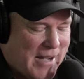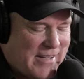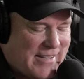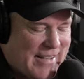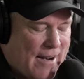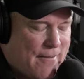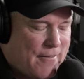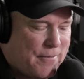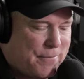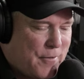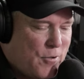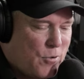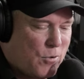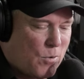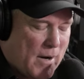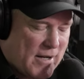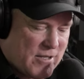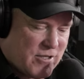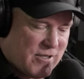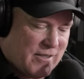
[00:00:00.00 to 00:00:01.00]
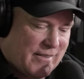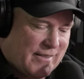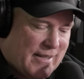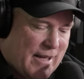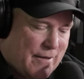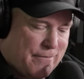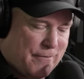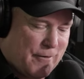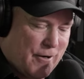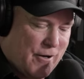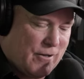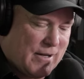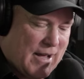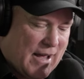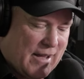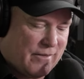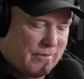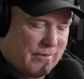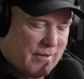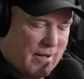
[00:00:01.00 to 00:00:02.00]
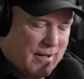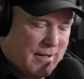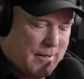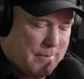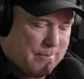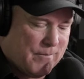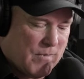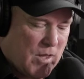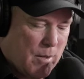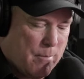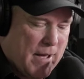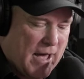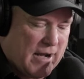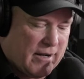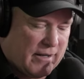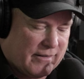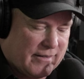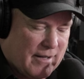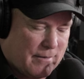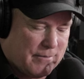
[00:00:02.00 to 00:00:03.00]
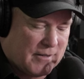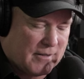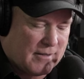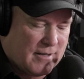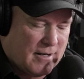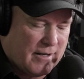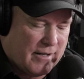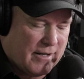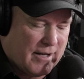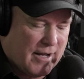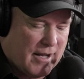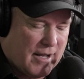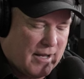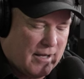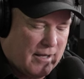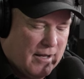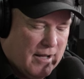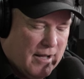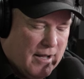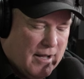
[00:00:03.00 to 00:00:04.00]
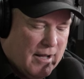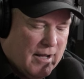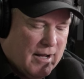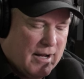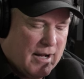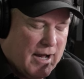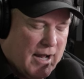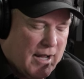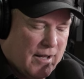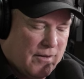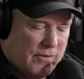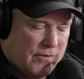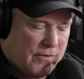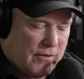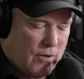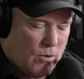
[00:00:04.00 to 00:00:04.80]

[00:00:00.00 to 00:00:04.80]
I did have a few questions left for you guys about Adepticon, and